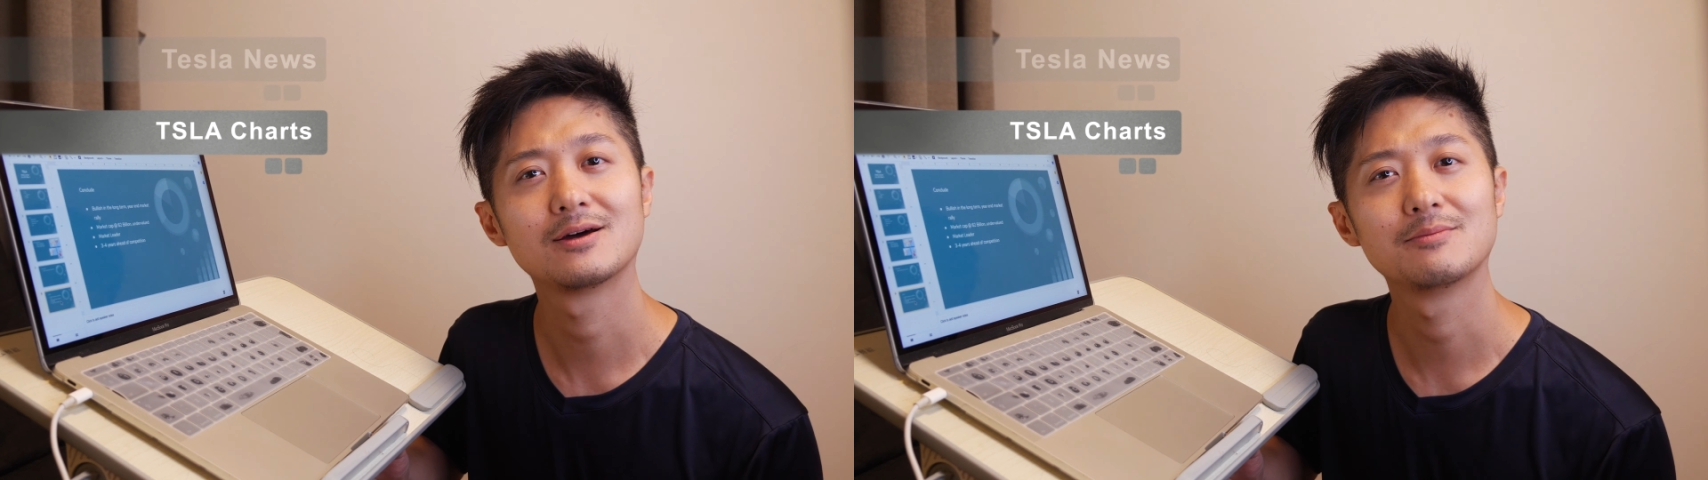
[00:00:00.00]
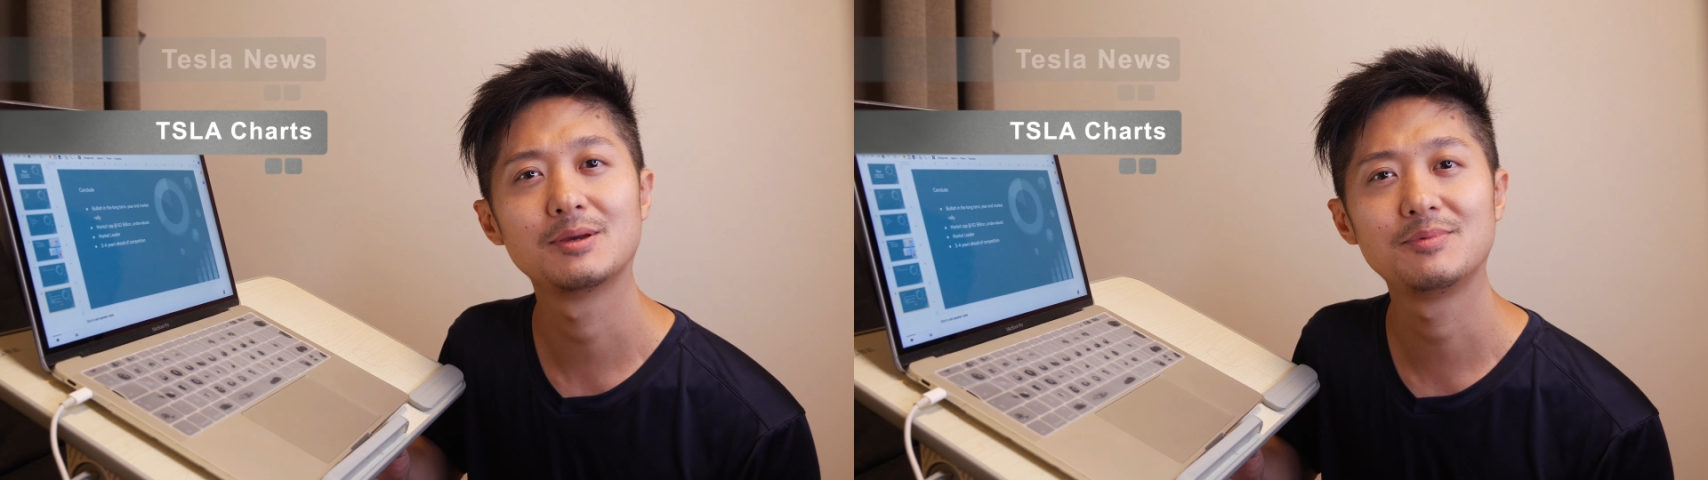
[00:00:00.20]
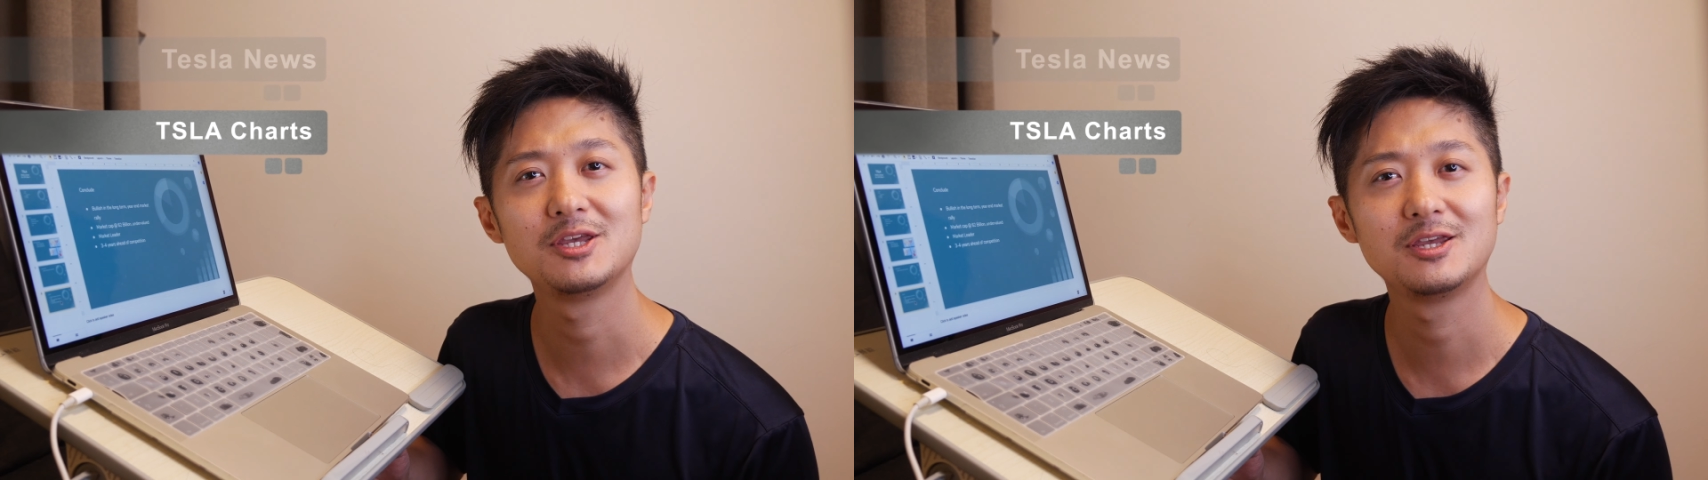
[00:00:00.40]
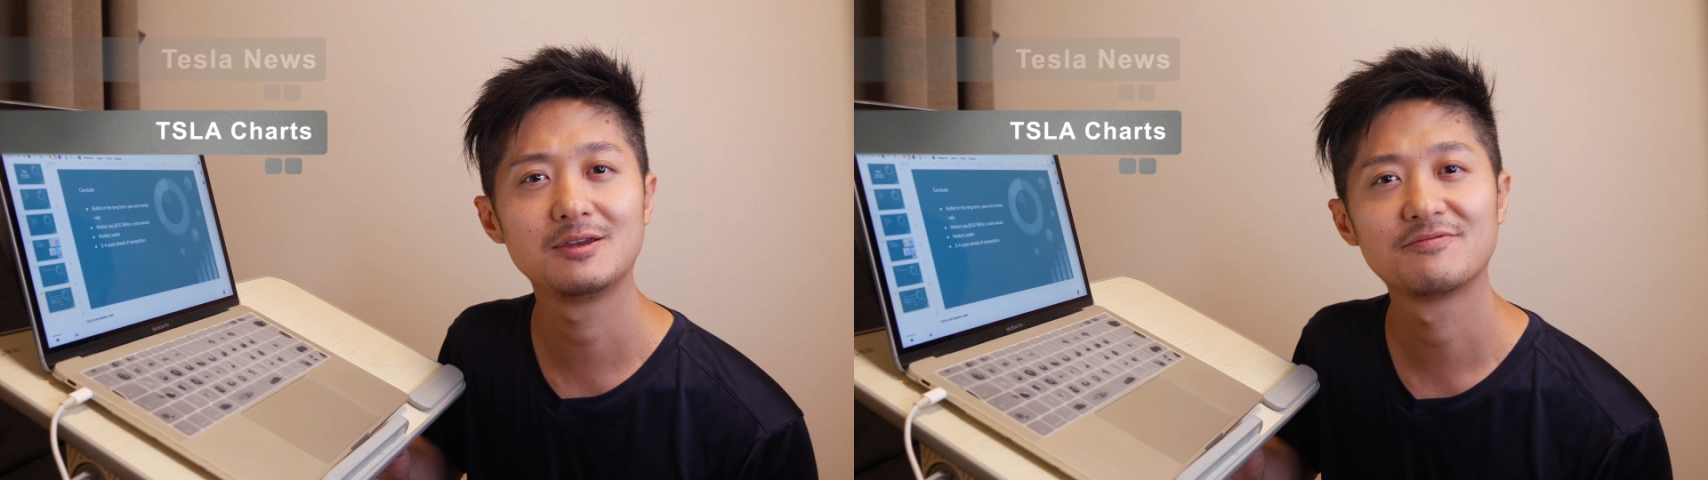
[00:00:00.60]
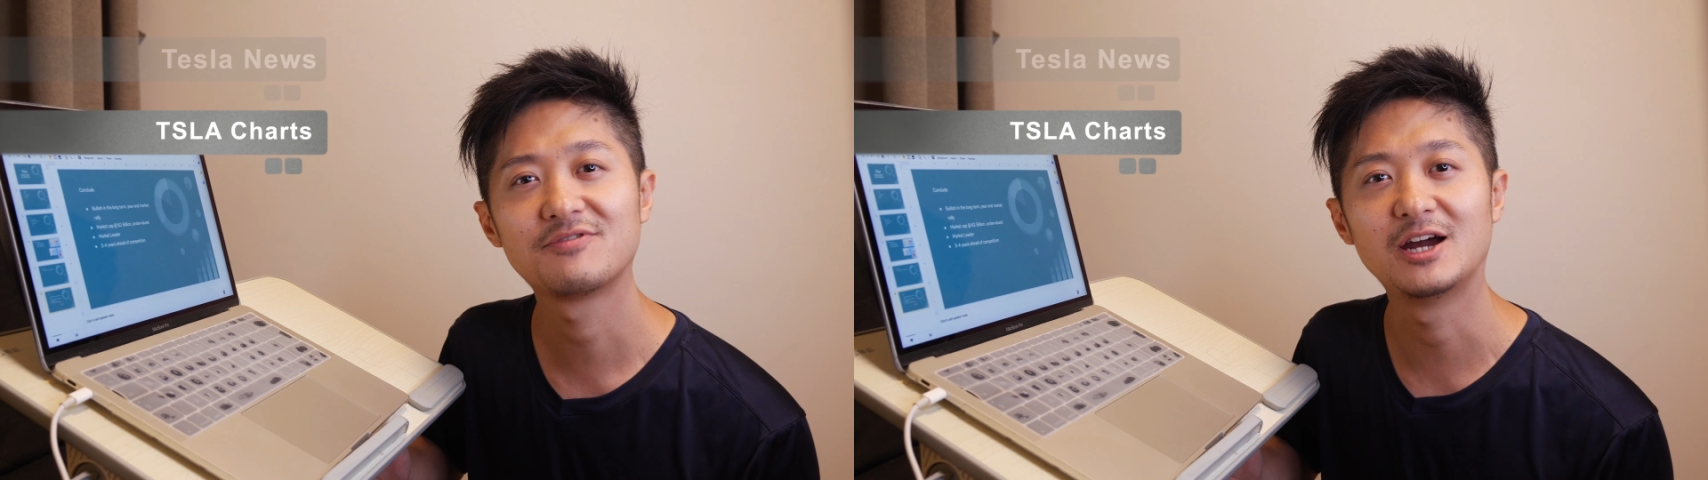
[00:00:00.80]

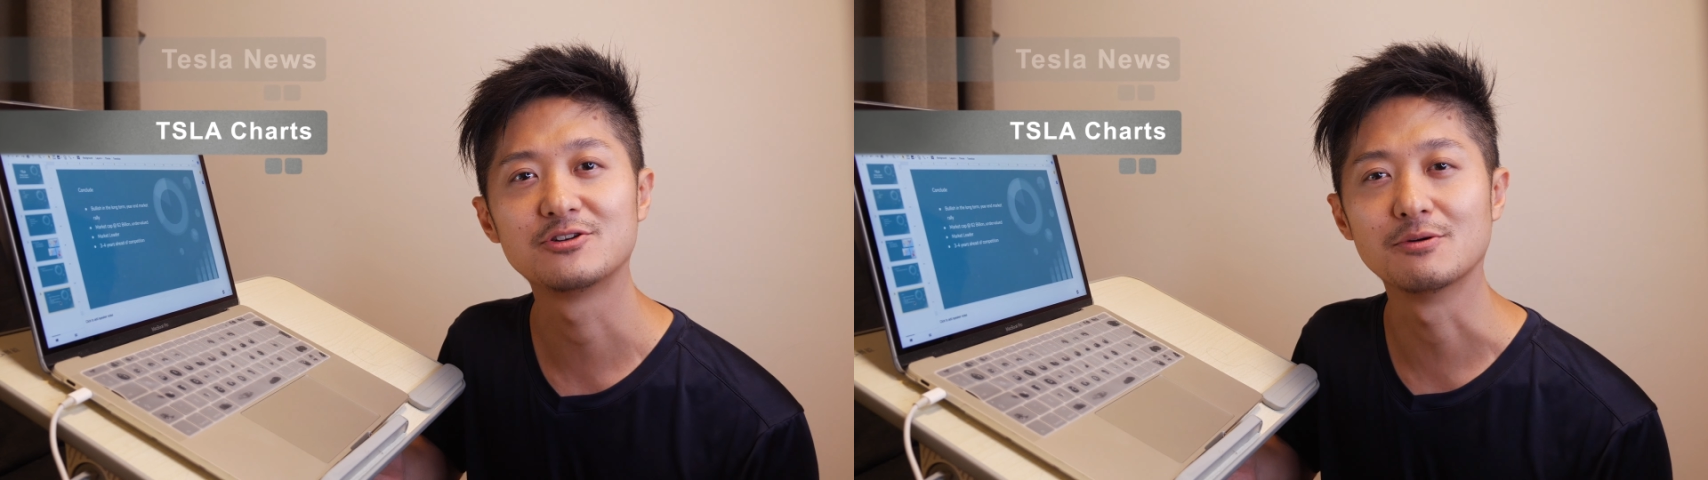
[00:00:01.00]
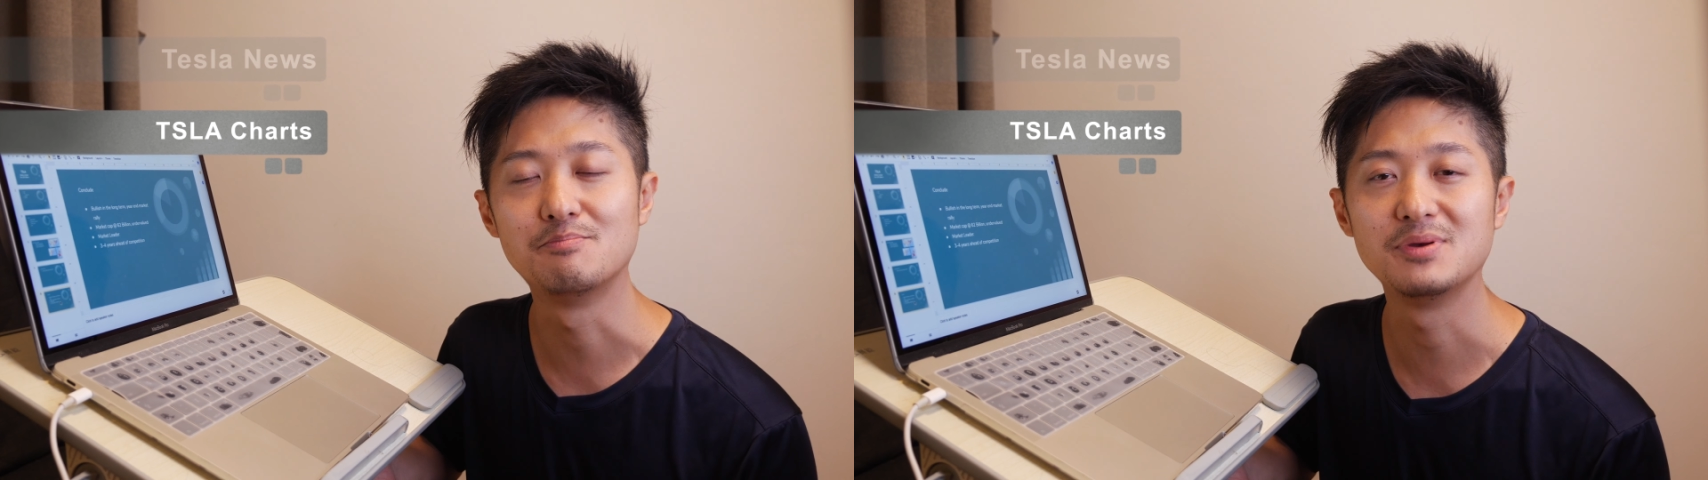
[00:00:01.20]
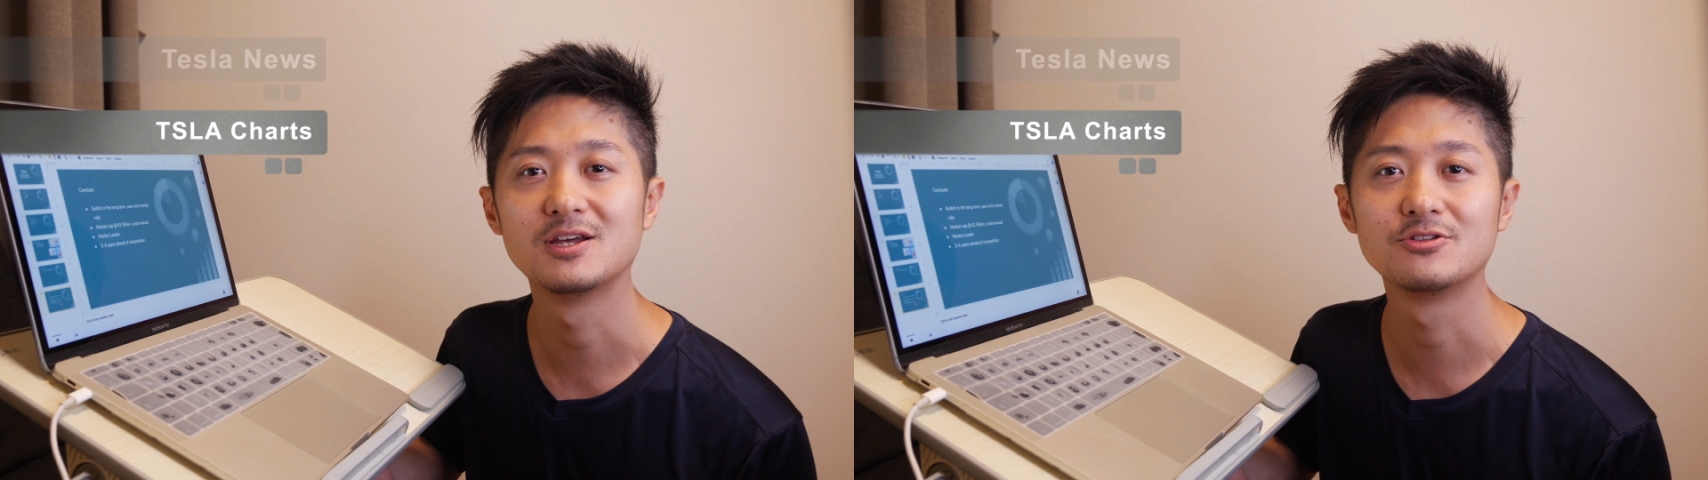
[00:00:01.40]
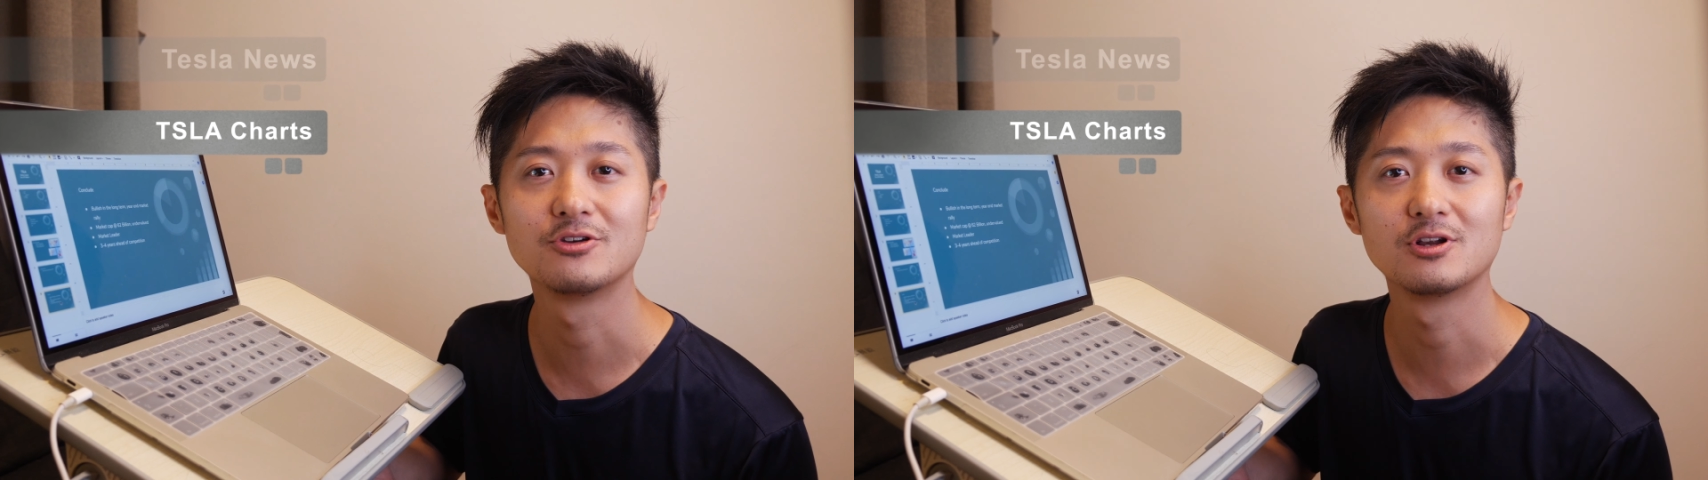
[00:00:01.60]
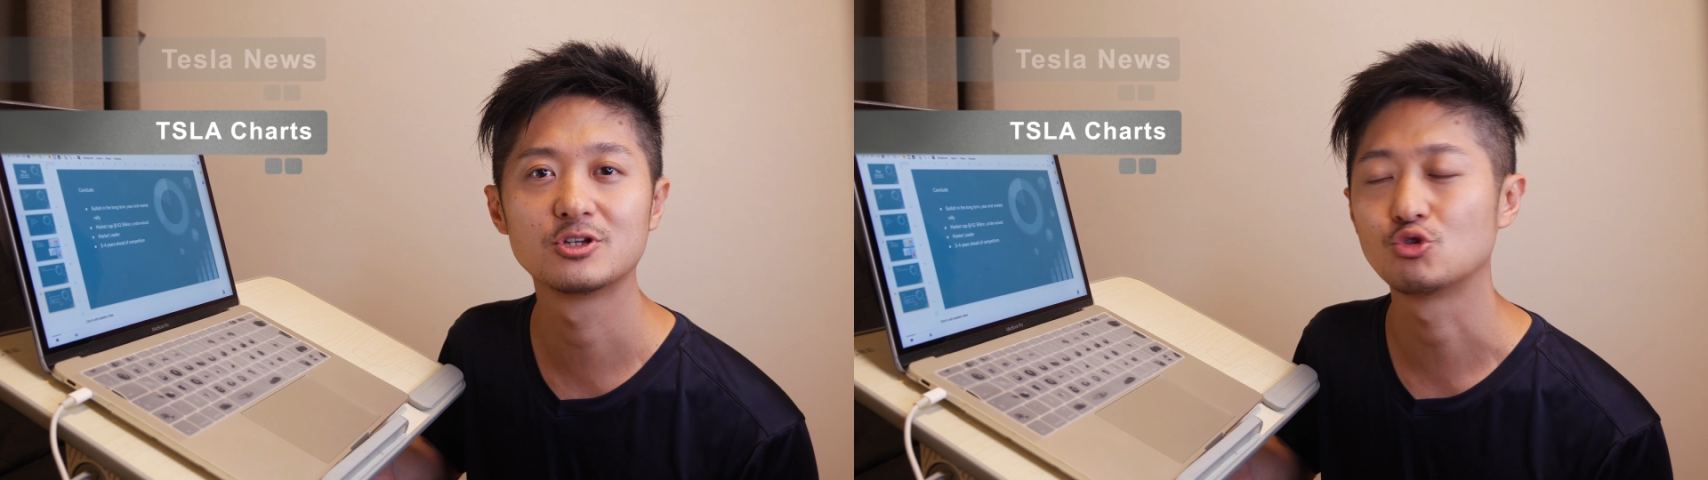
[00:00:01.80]
maybe $500 billion
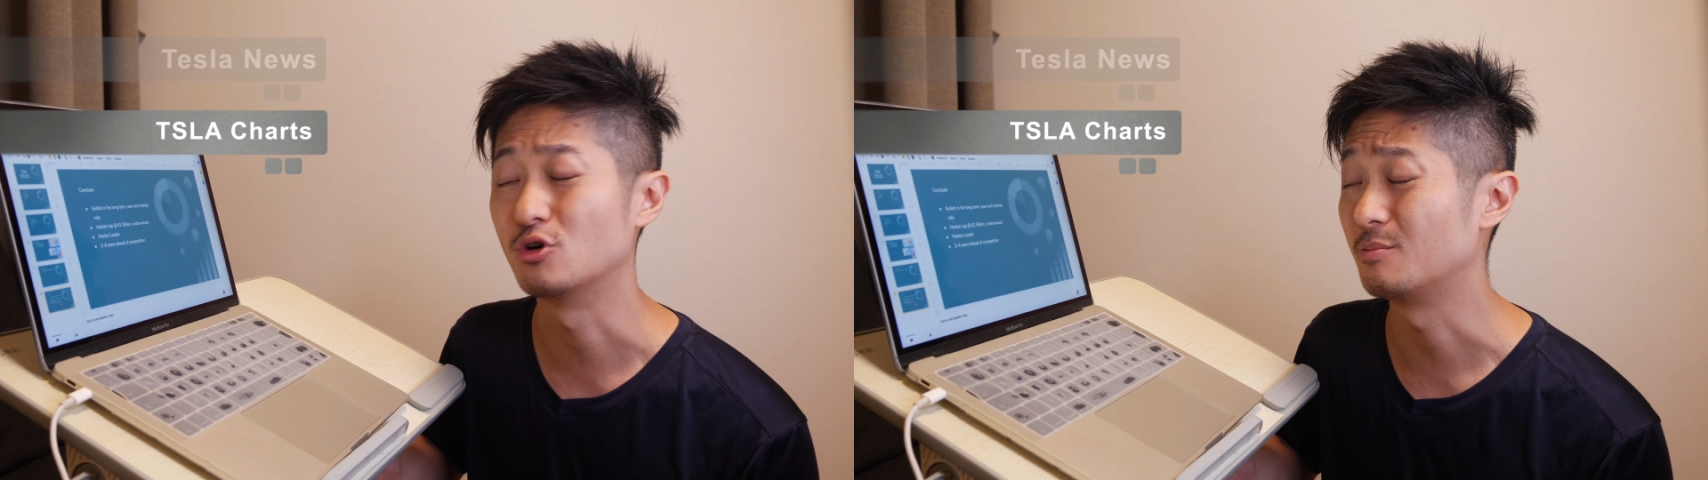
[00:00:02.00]
to